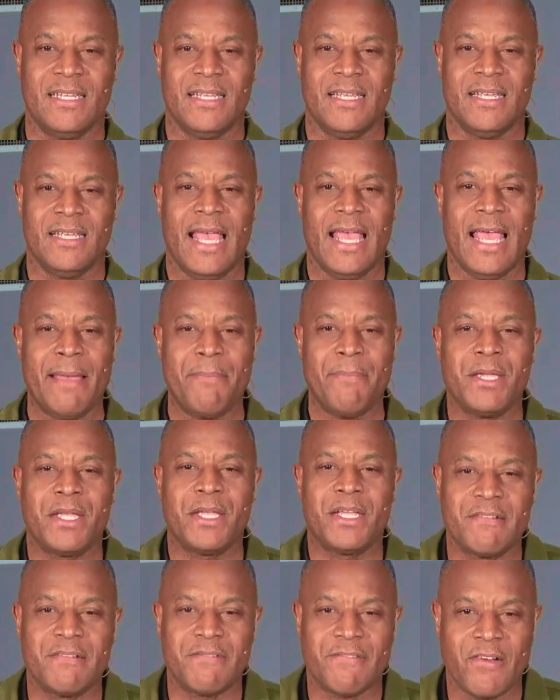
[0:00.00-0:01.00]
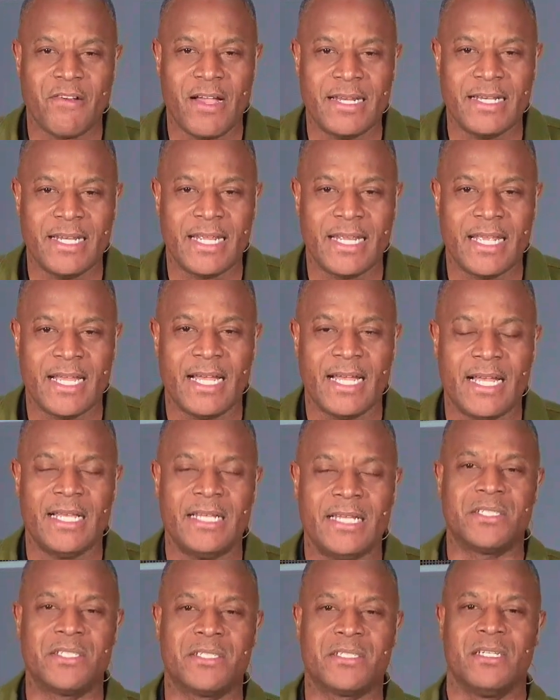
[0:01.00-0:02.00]
Happy Good Friday,
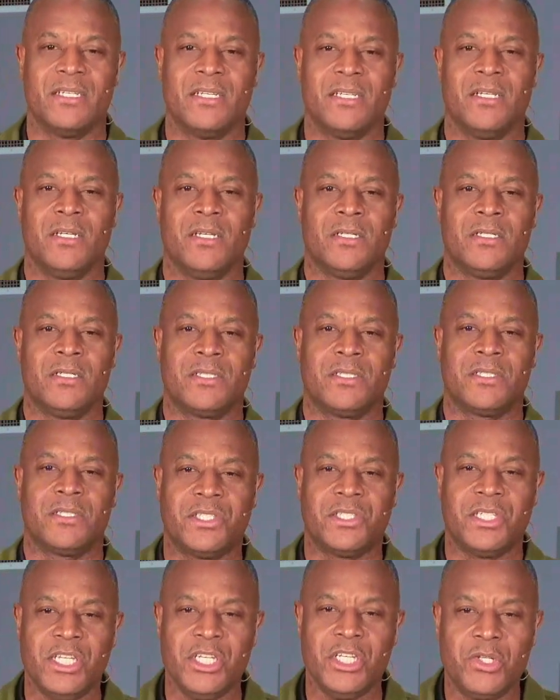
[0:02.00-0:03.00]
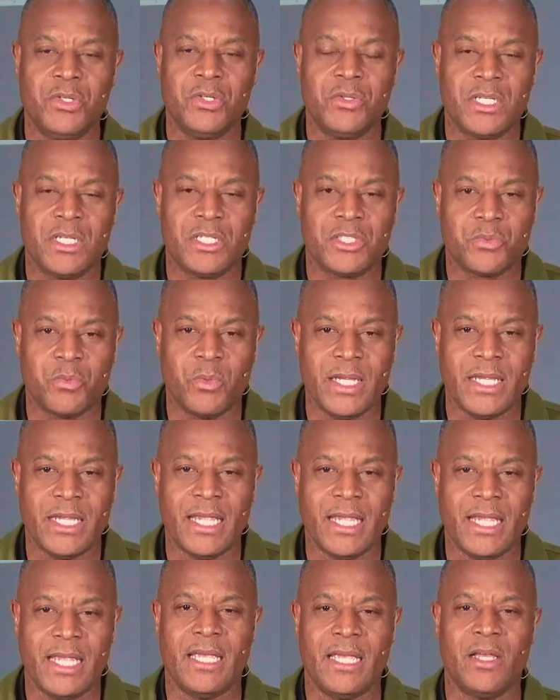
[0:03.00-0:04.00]
guys. See you this
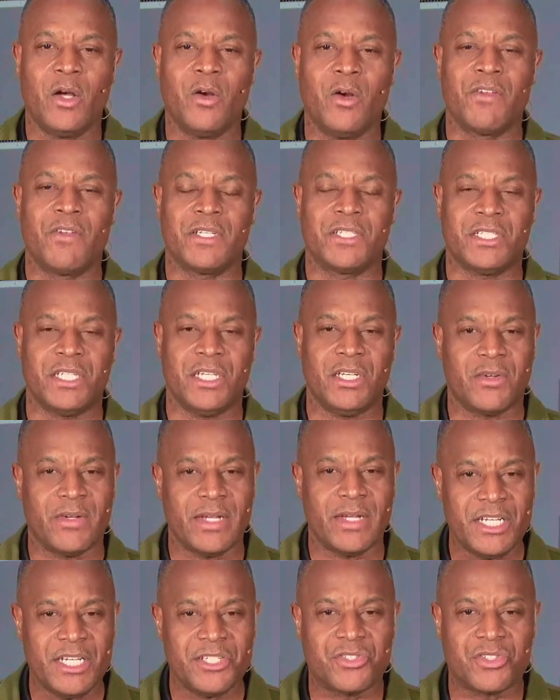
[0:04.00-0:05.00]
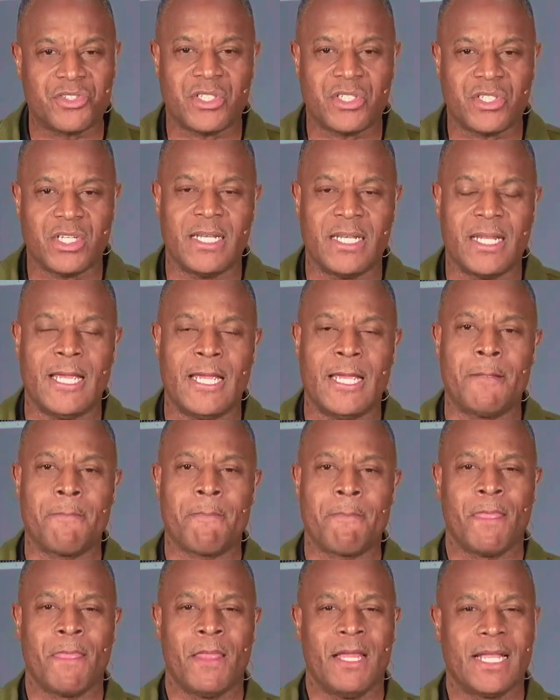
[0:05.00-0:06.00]
weekend. Hopefully, see you on Easter Sunday.
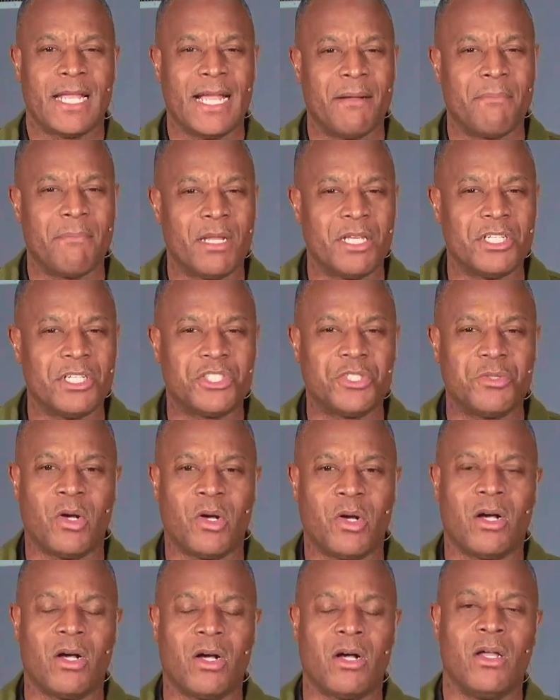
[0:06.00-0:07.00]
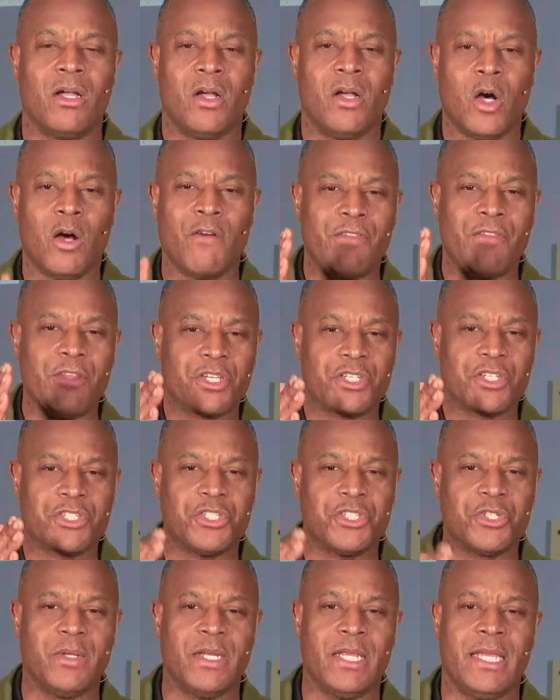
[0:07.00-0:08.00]
God bless you all. Hopefully, you can
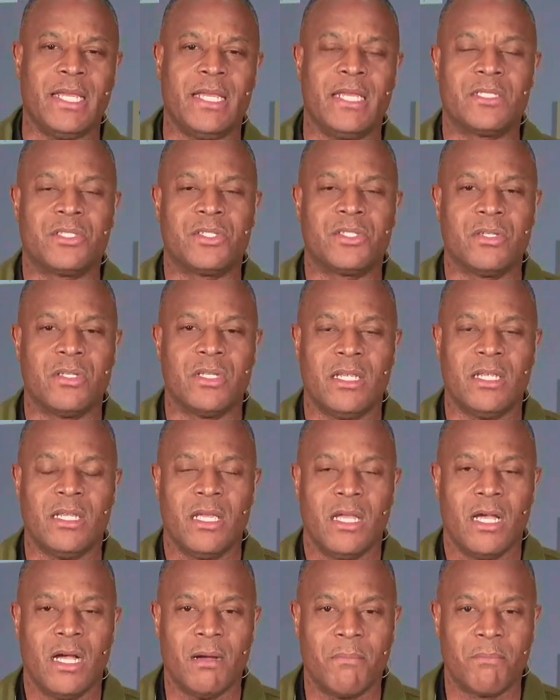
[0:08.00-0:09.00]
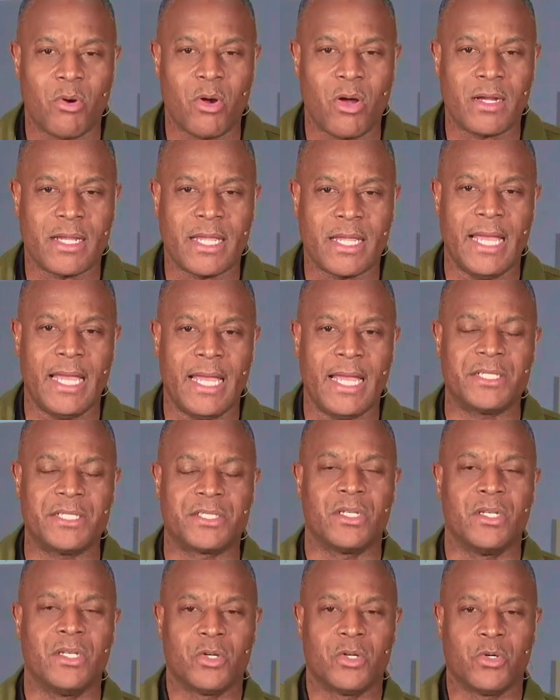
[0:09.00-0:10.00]
tune in to the uh, broadcast.
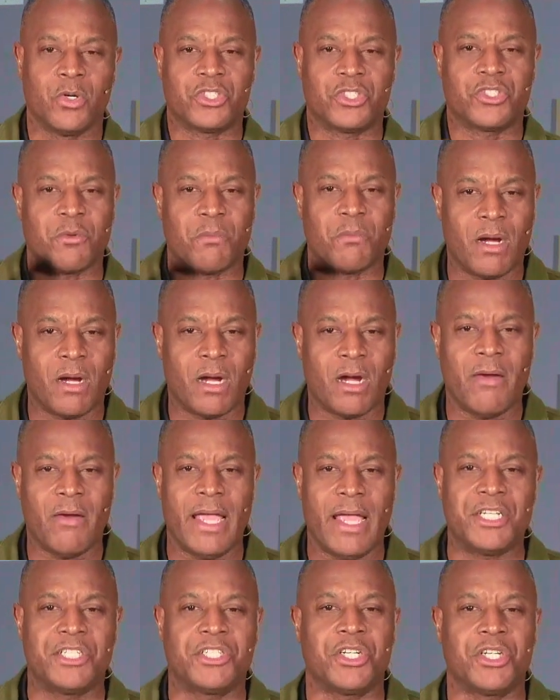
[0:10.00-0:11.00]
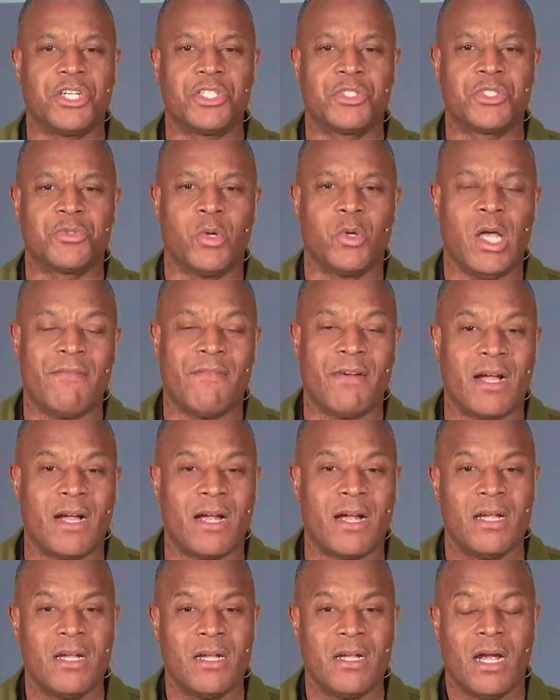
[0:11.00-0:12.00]
Of course, tomorrow at church, we'll have
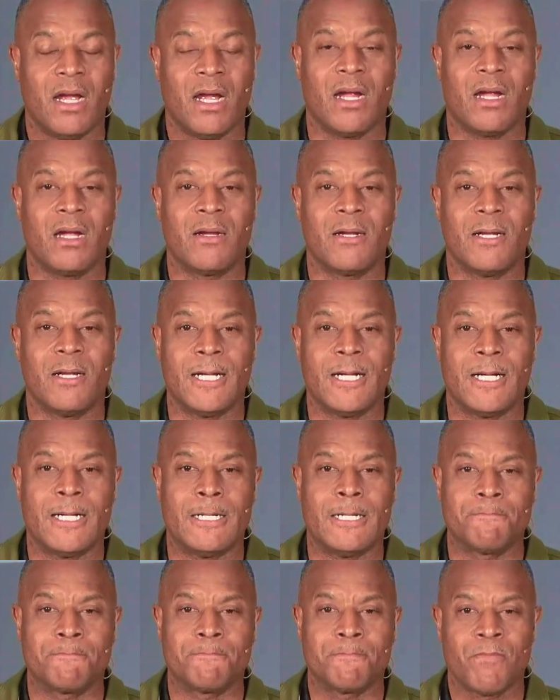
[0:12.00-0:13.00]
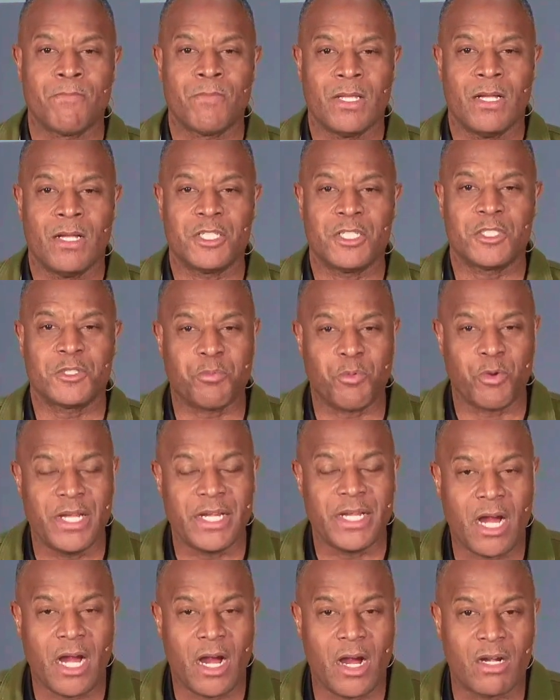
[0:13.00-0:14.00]
our, our um, uh, spring
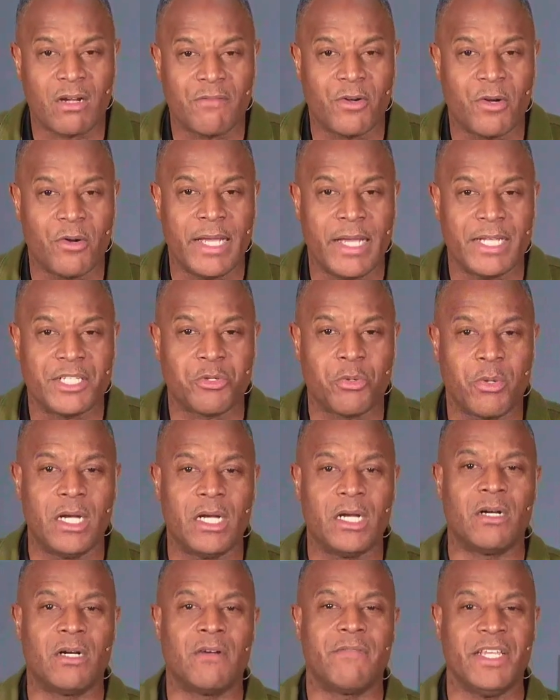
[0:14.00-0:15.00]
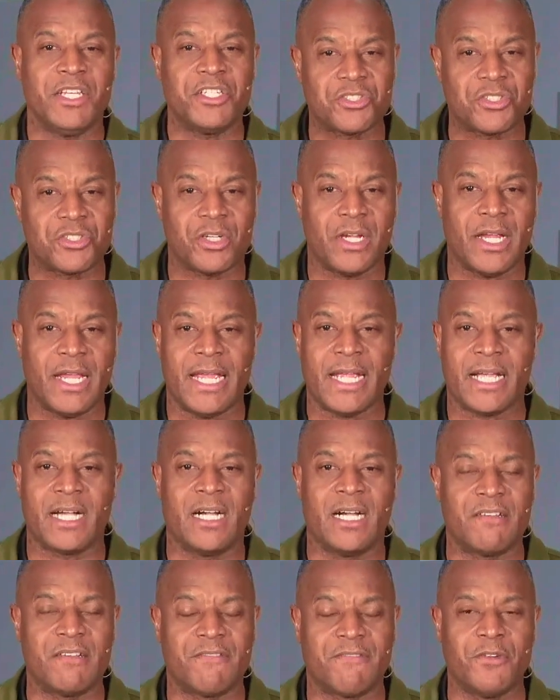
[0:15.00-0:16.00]
carnival at 12, Easter egg
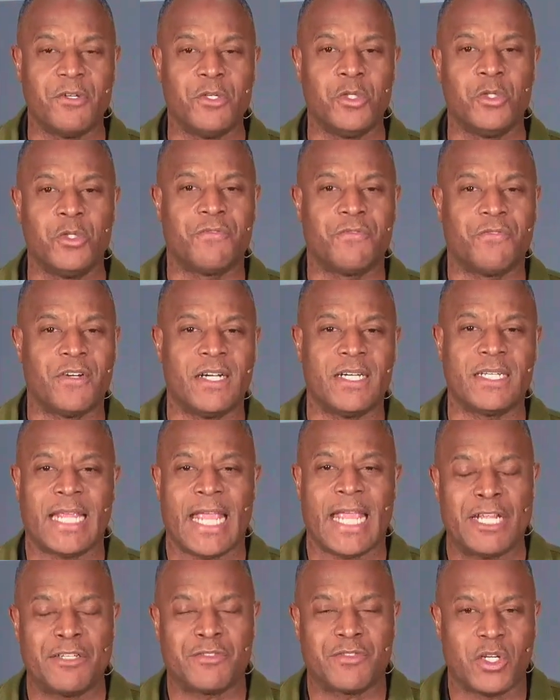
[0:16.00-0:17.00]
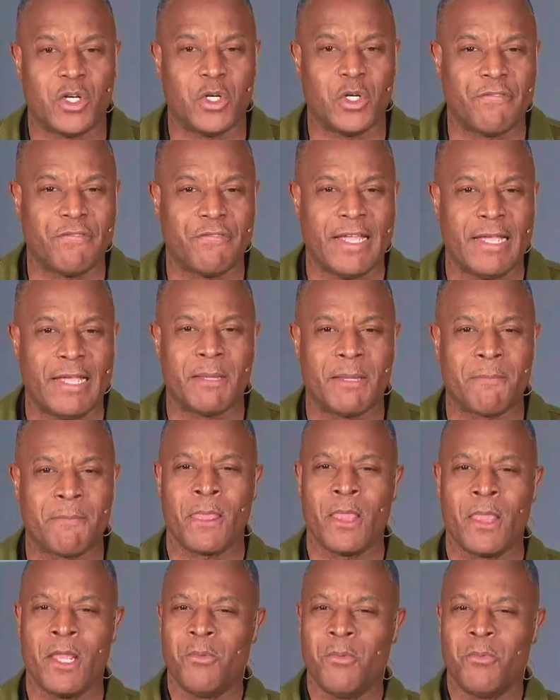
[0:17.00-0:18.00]
hunt, food, fun, games for the whole family.
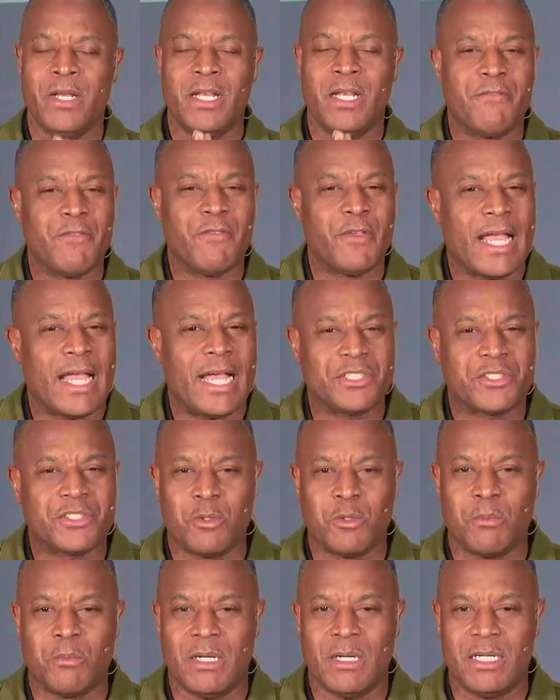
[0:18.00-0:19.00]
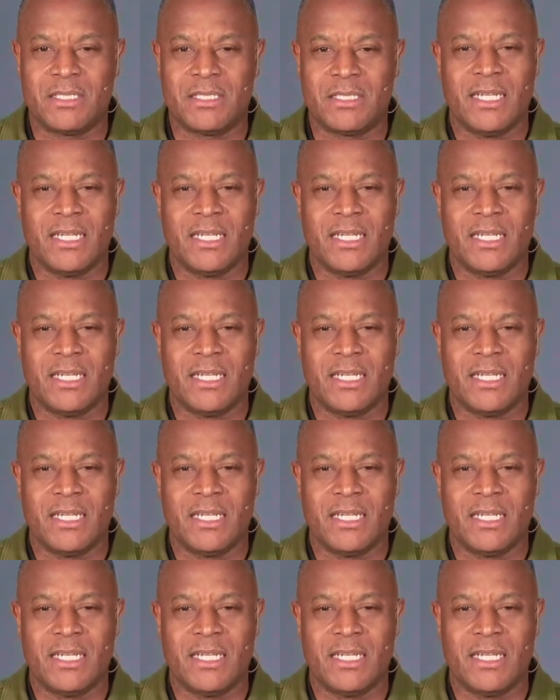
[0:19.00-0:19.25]
We love you guys so much.